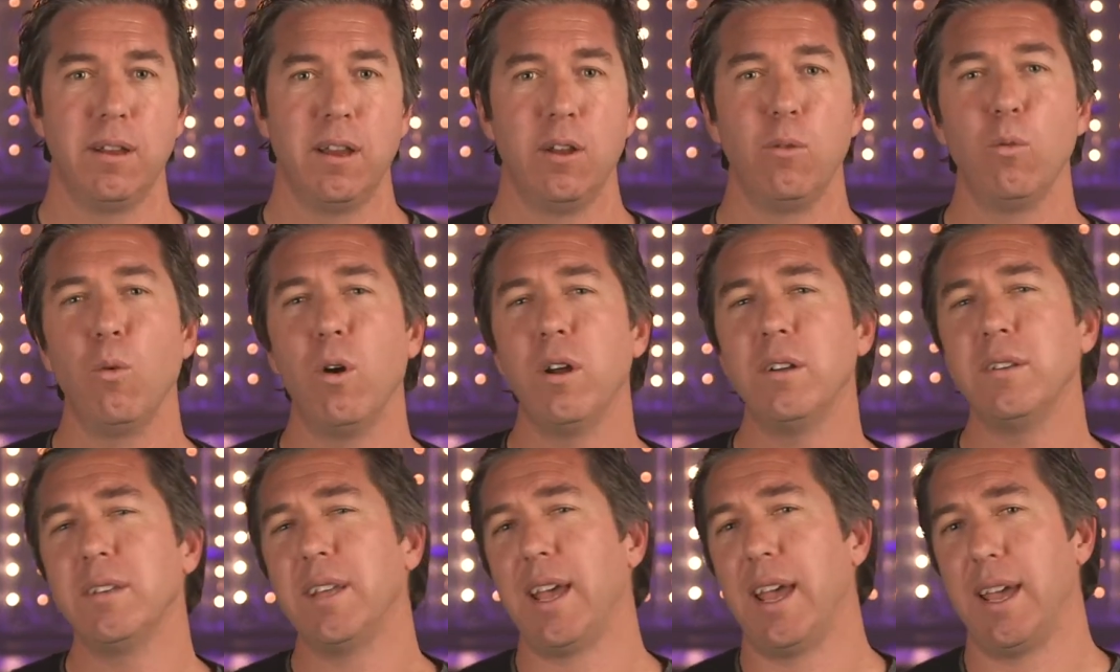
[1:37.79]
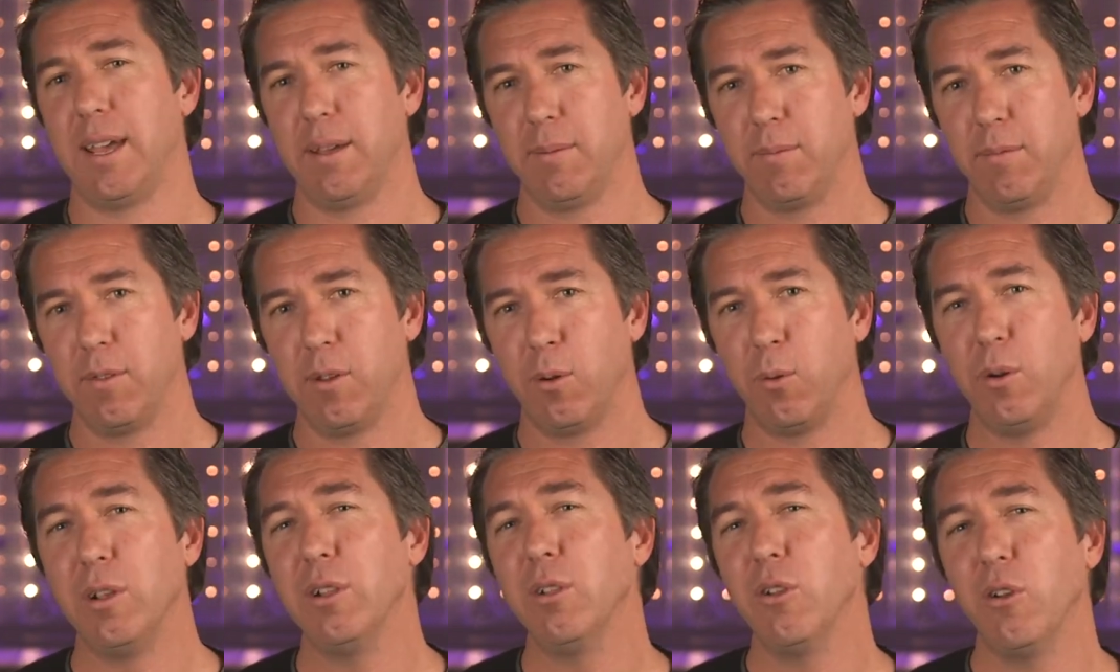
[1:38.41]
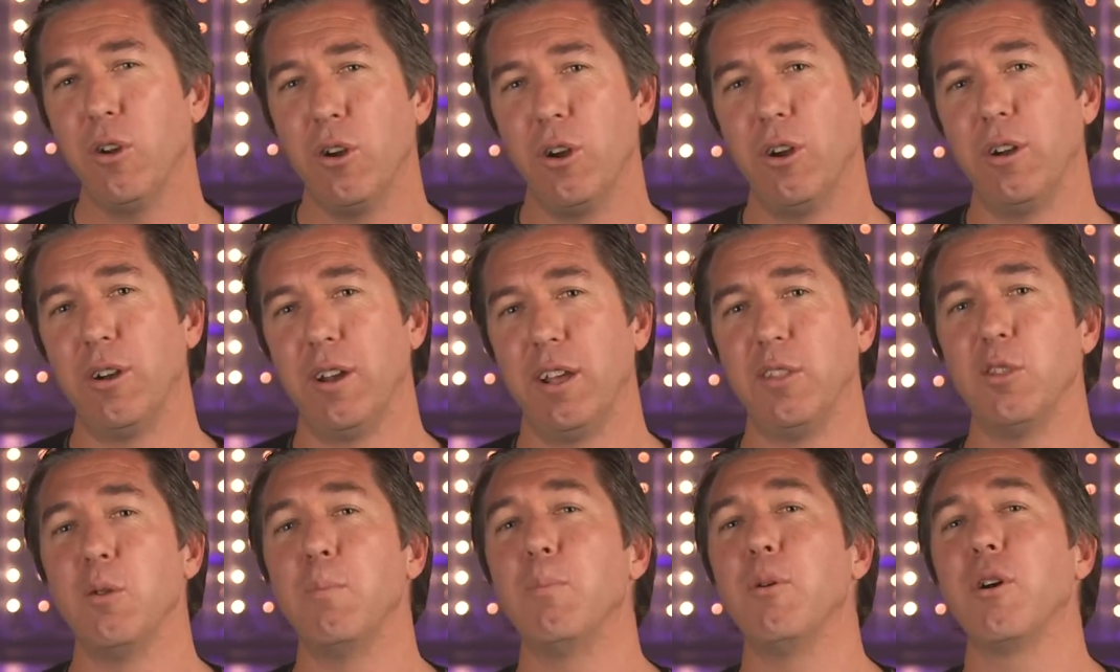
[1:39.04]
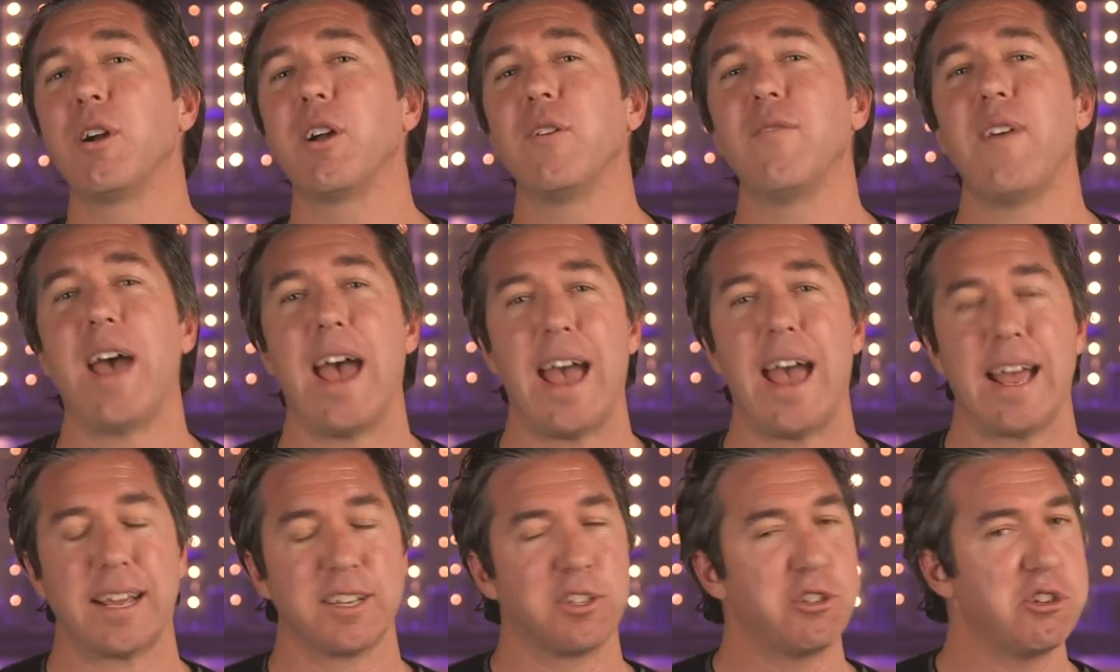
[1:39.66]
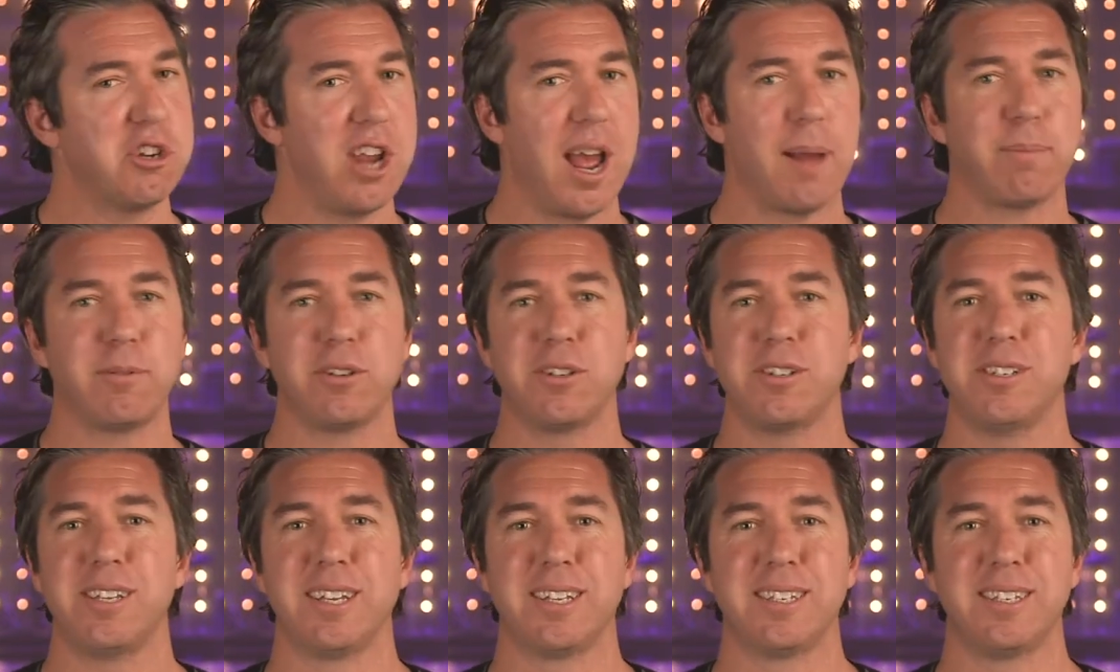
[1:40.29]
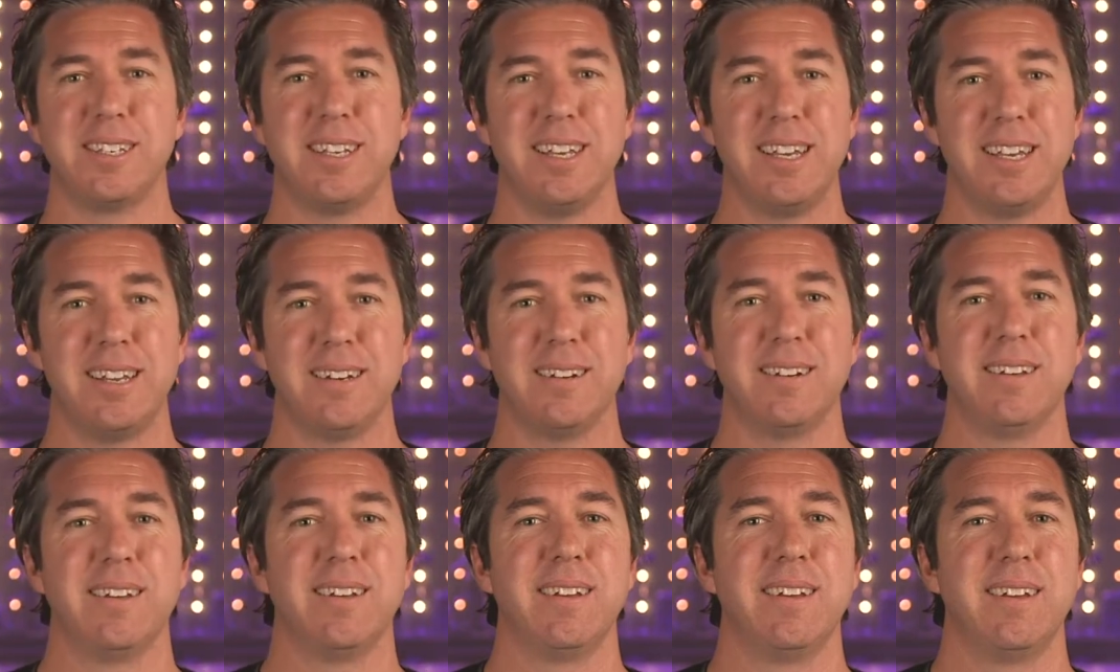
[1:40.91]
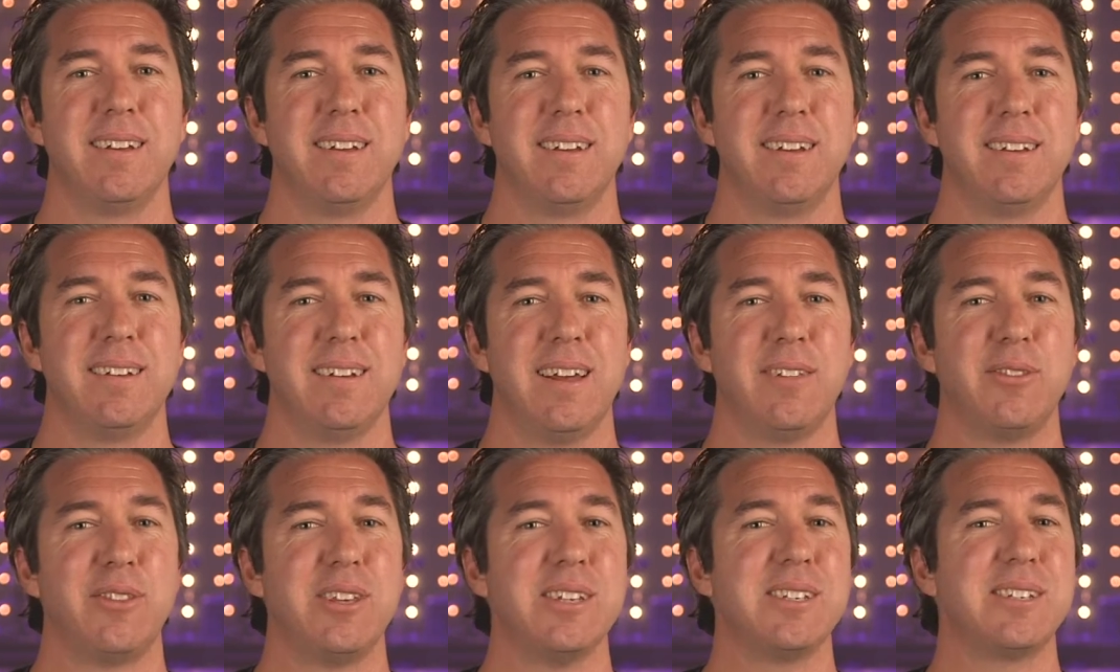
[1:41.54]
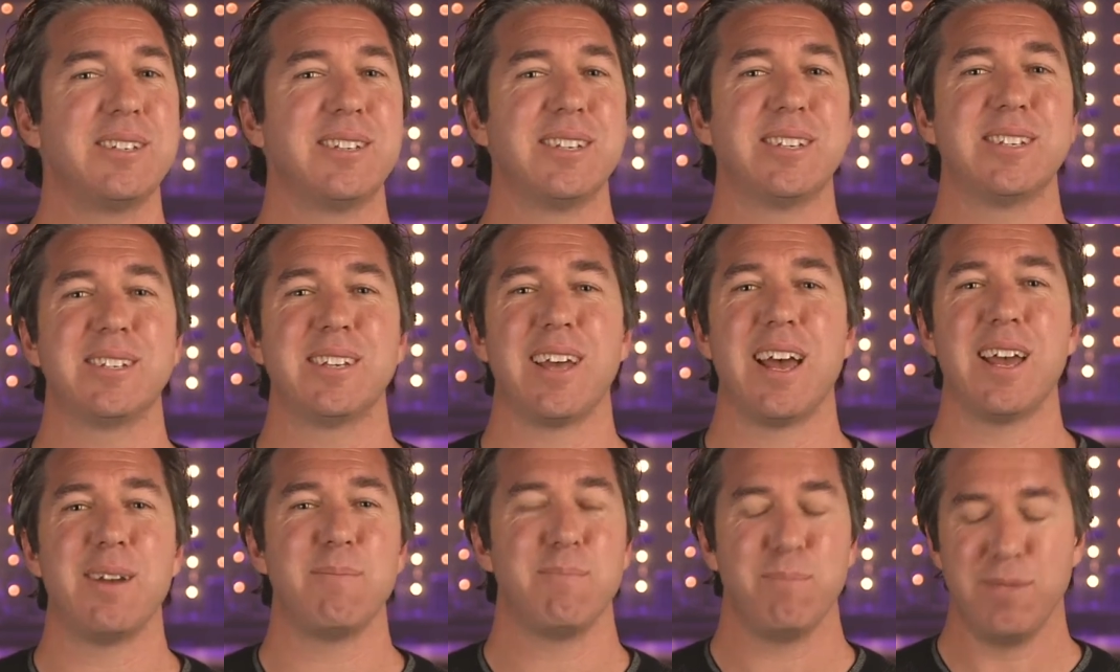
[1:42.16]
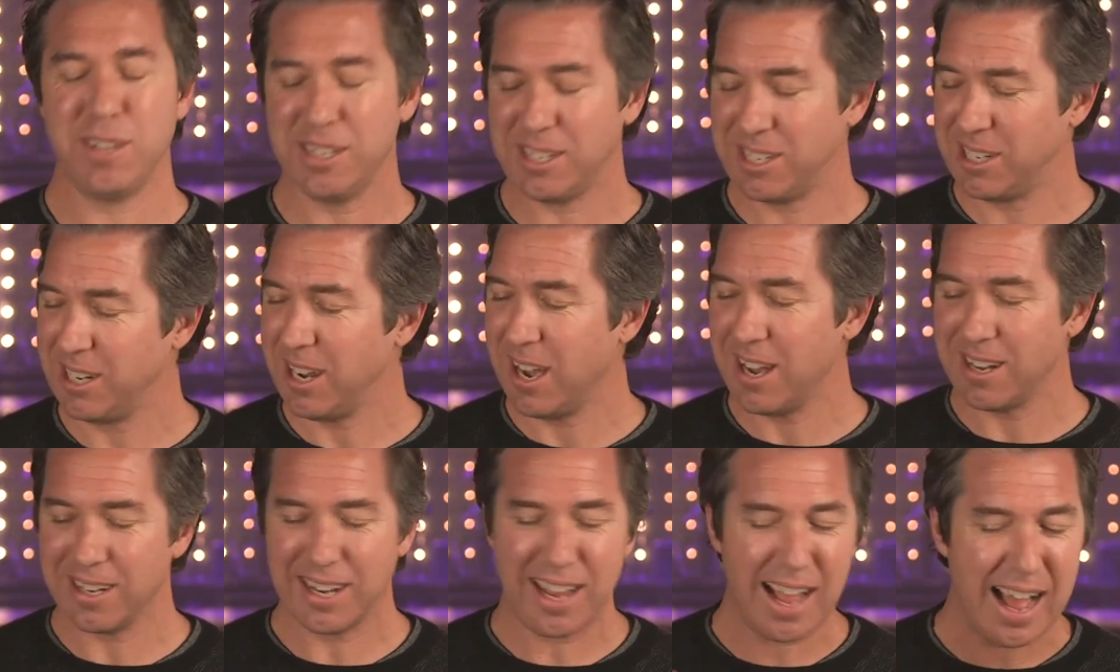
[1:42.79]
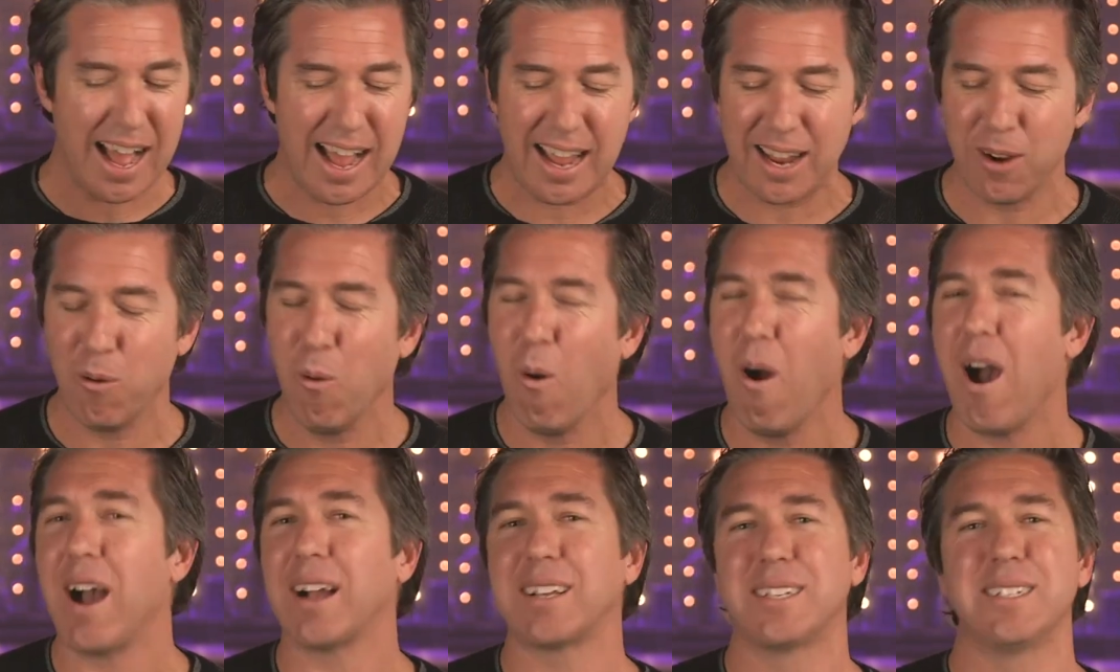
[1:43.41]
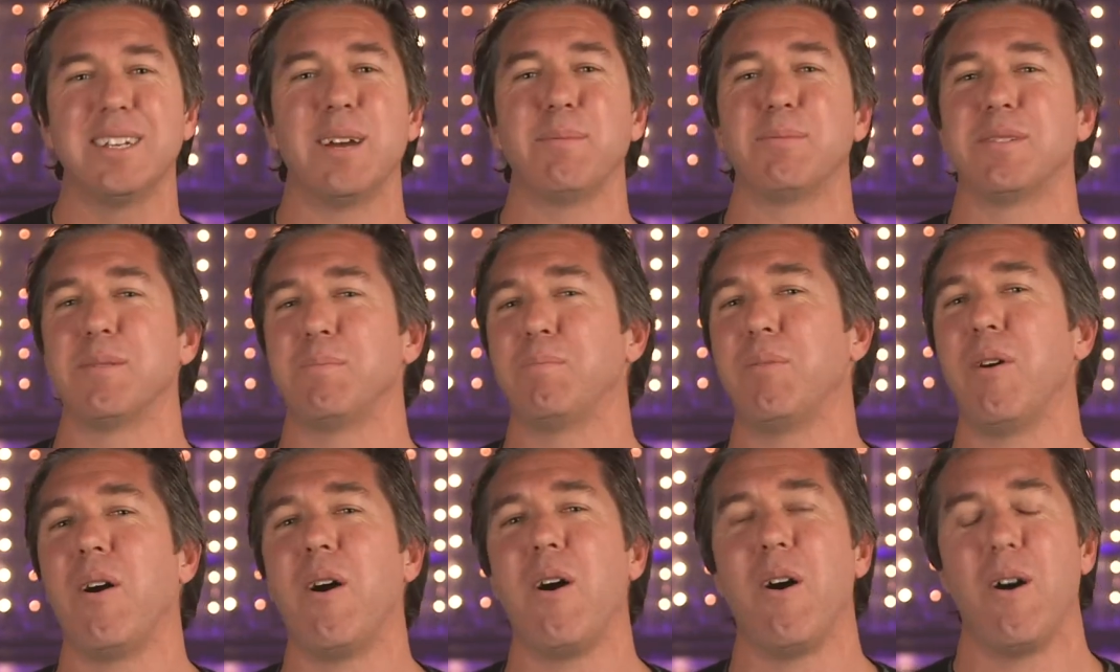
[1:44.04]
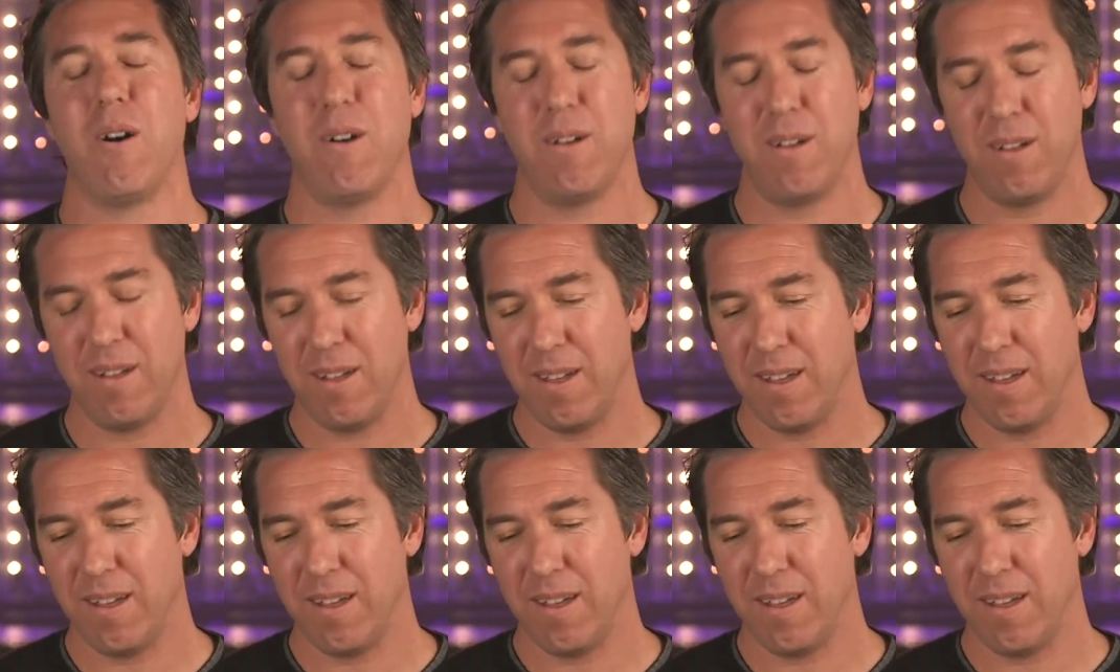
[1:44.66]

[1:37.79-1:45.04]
And one day, we learn in the book of Acts, chapter 16, that this young guy walks up to Paul,